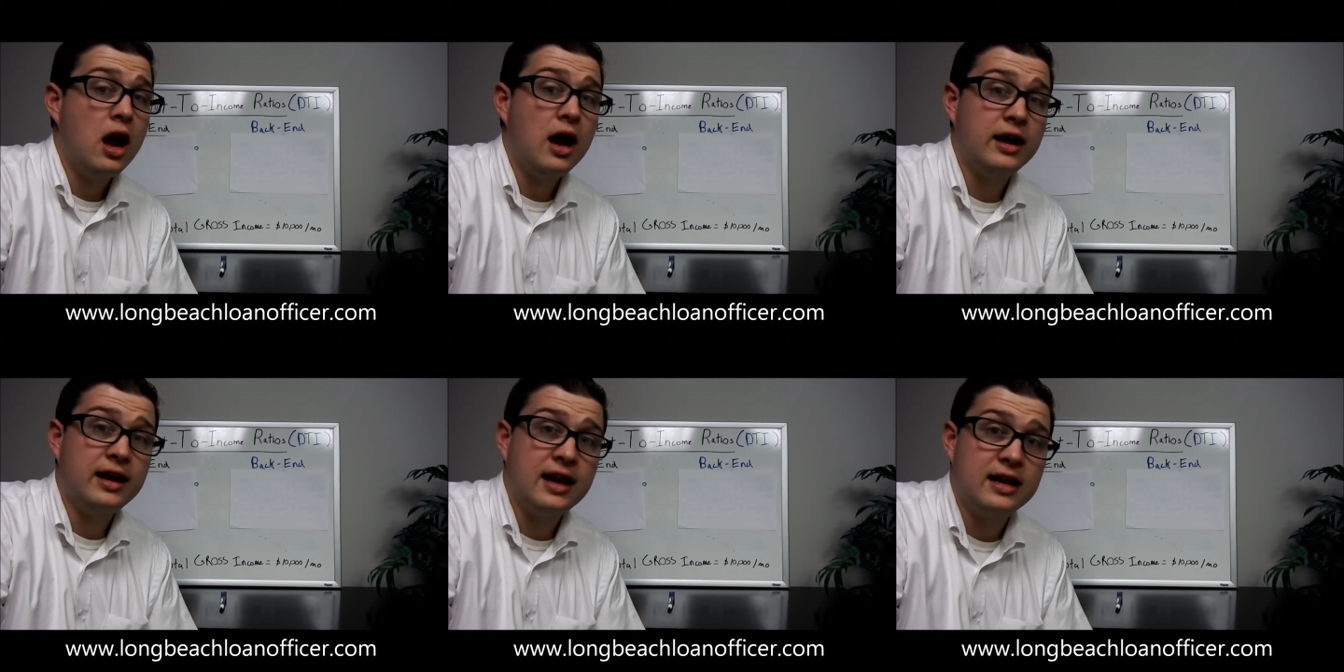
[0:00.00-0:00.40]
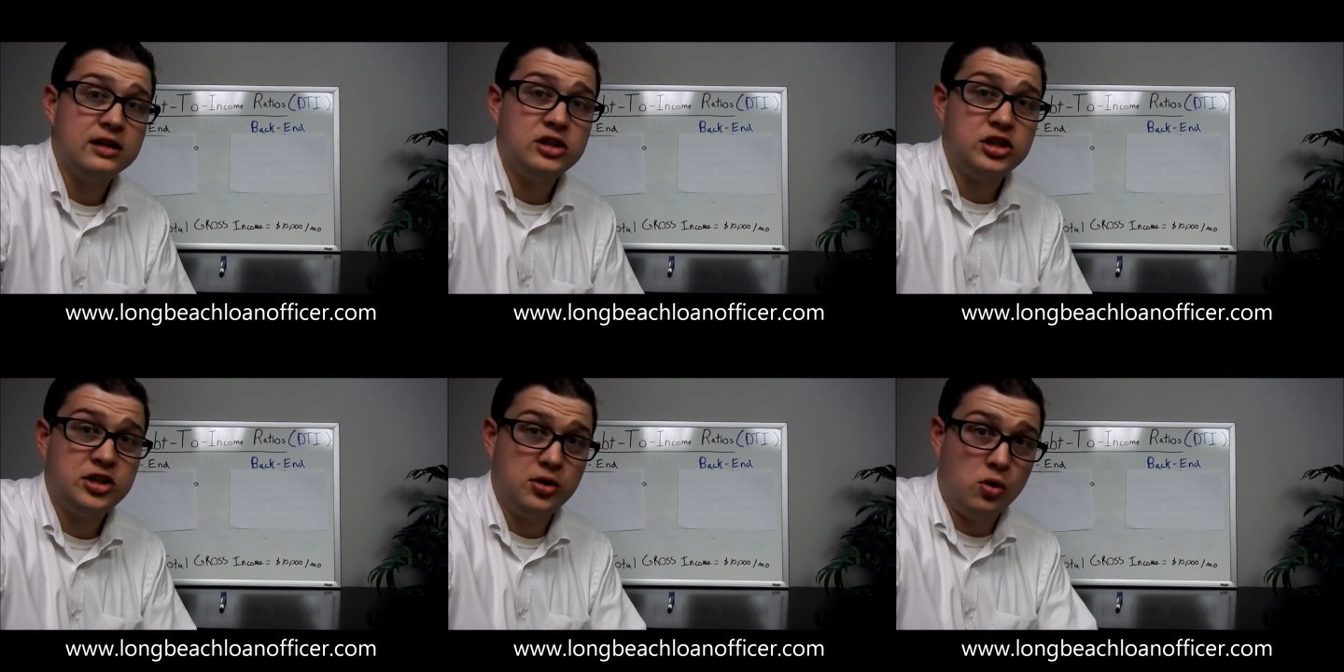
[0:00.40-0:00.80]

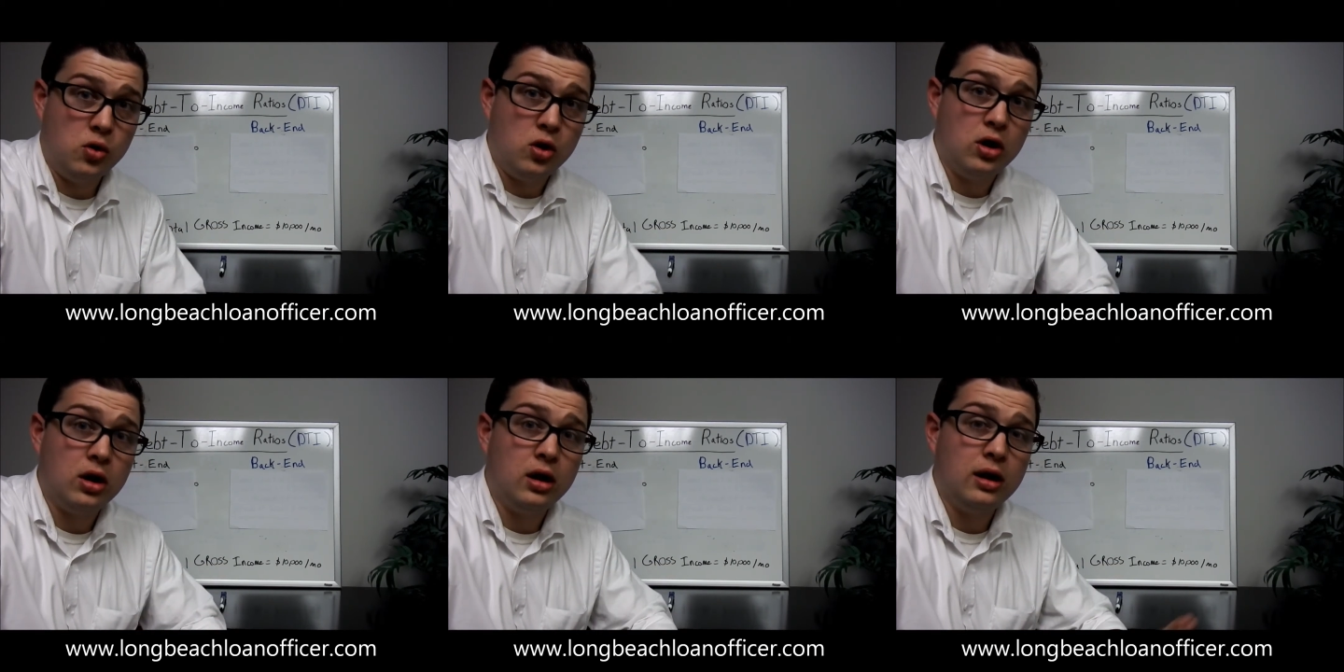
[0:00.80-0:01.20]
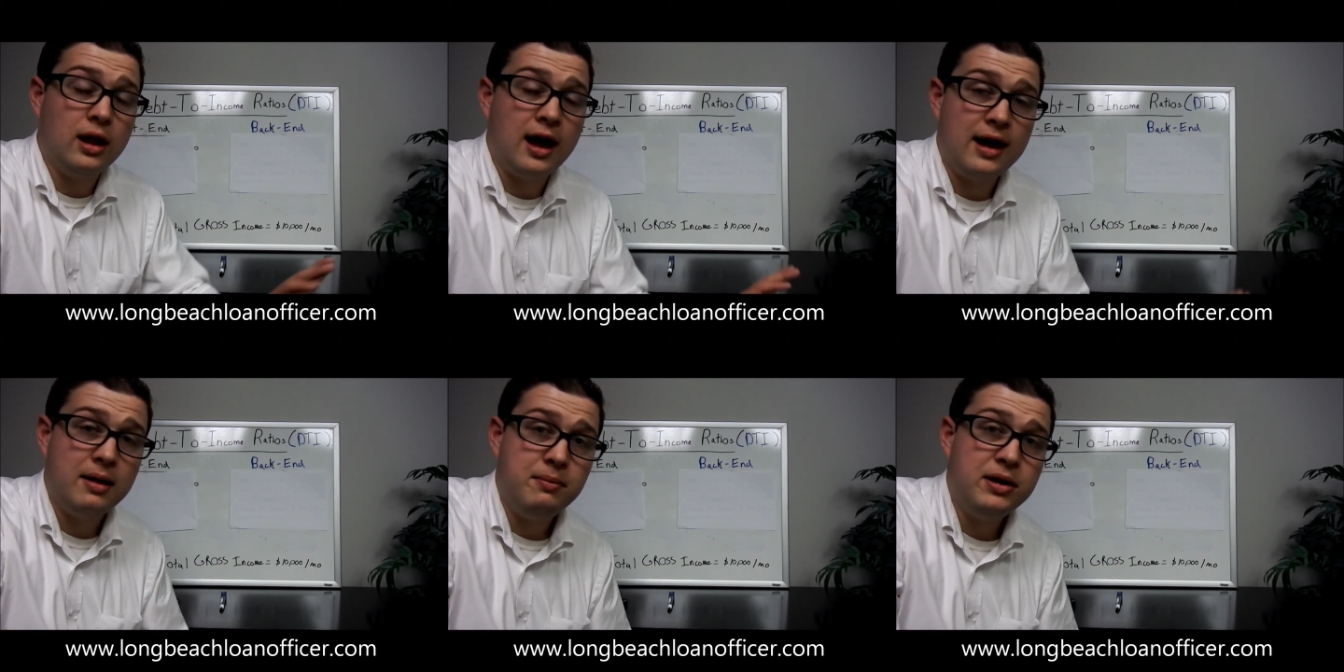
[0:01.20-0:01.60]
against your
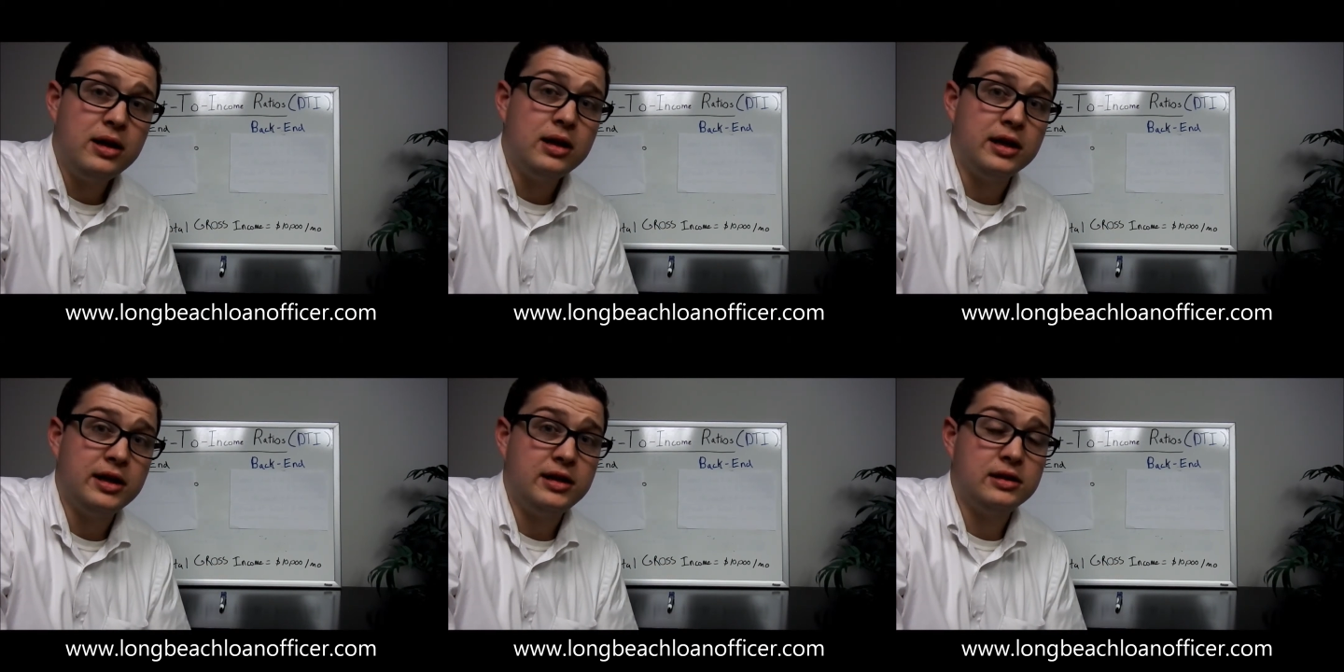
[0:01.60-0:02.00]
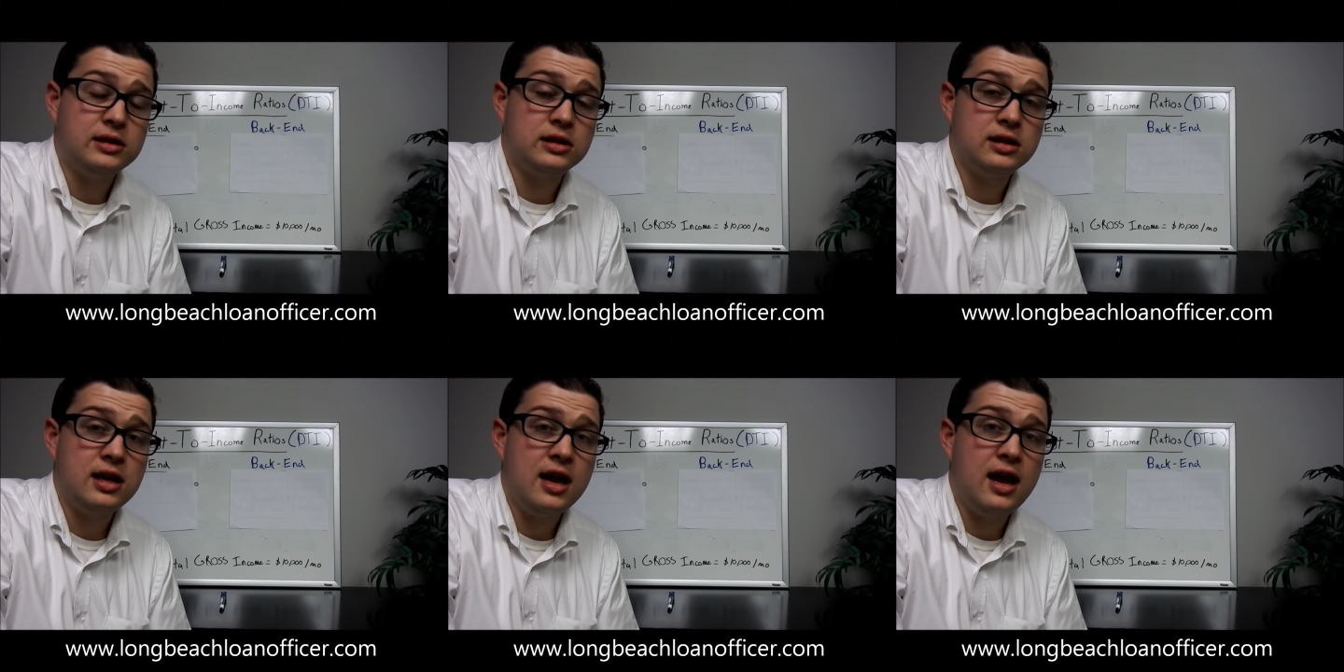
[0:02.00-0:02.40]
liabilities.